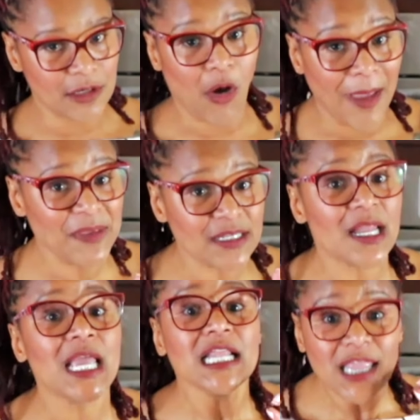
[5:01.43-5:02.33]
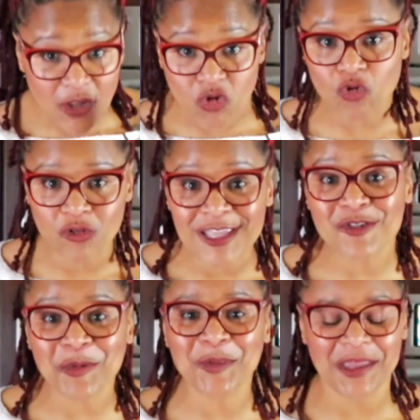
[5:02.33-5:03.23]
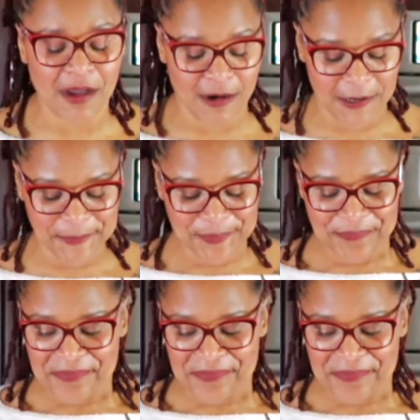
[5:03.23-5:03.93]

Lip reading: no, I mean, They truly, truly are.